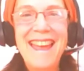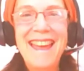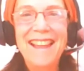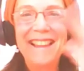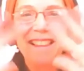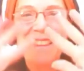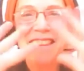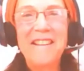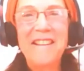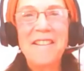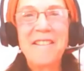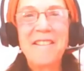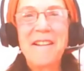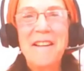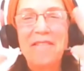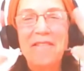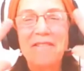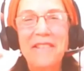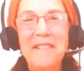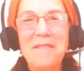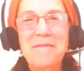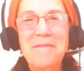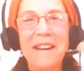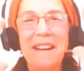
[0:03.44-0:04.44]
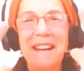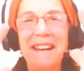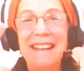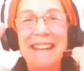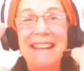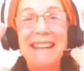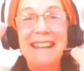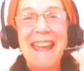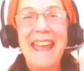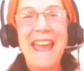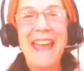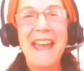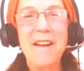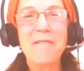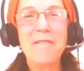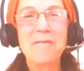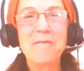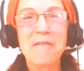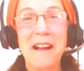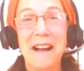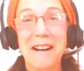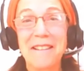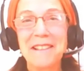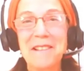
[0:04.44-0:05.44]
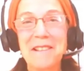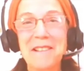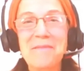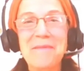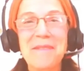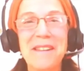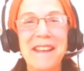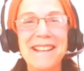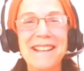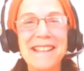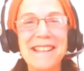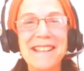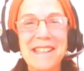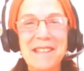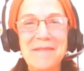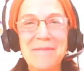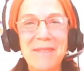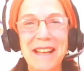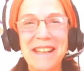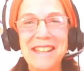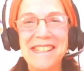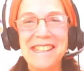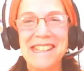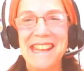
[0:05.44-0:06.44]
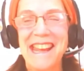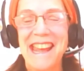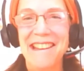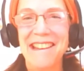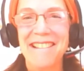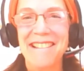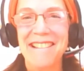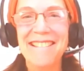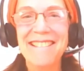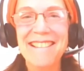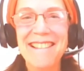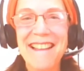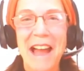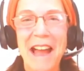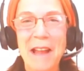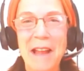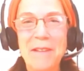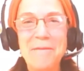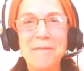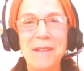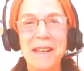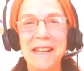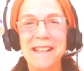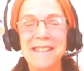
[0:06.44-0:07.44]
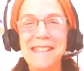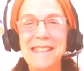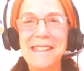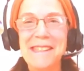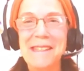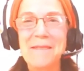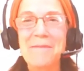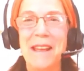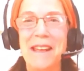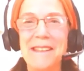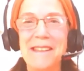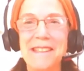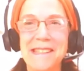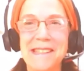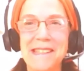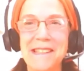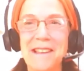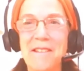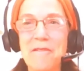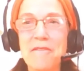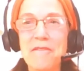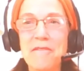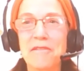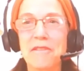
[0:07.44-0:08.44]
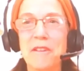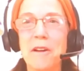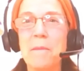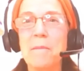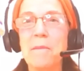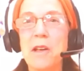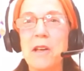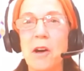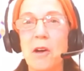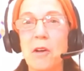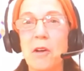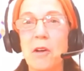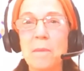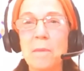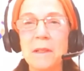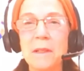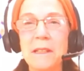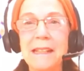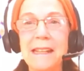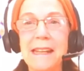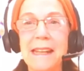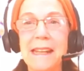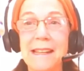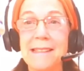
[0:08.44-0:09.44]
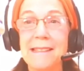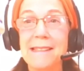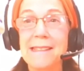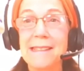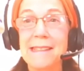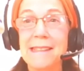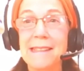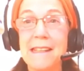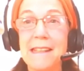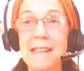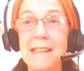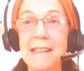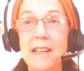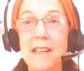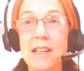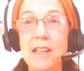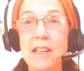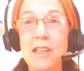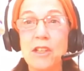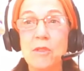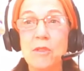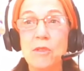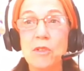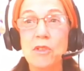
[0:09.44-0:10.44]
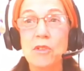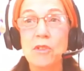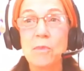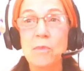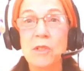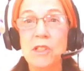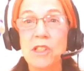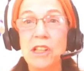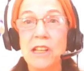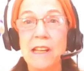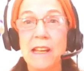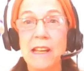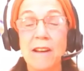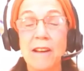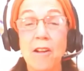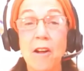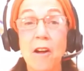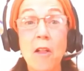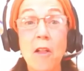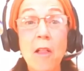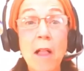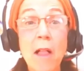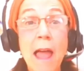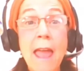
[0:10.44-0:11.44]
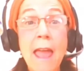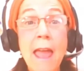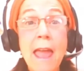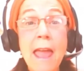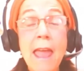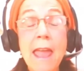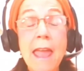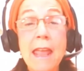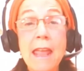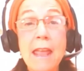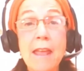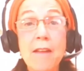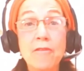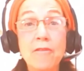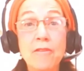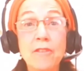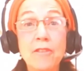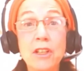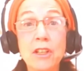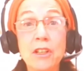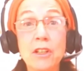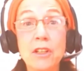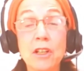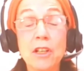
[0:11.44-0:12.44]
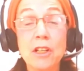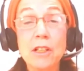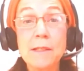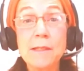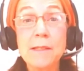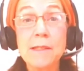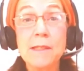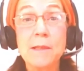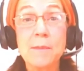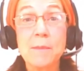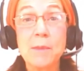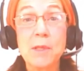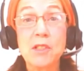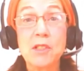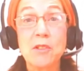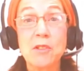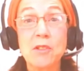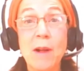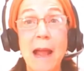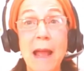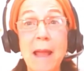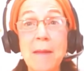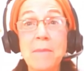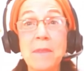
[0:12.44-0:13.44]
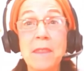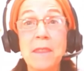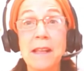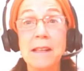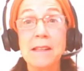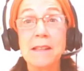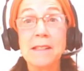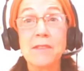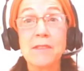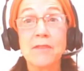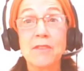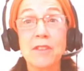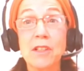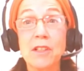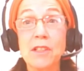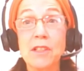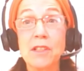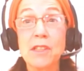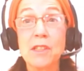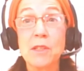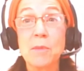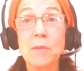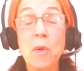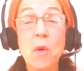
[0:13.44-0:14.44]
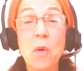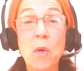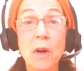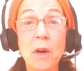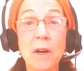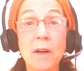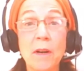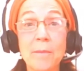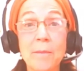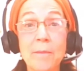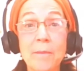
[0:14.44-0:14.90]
Hello everybody and welcome back to my channel. I'm Nancy Mazo from Notablynancy YouTube channel. If you're subscribed, thanks for your support.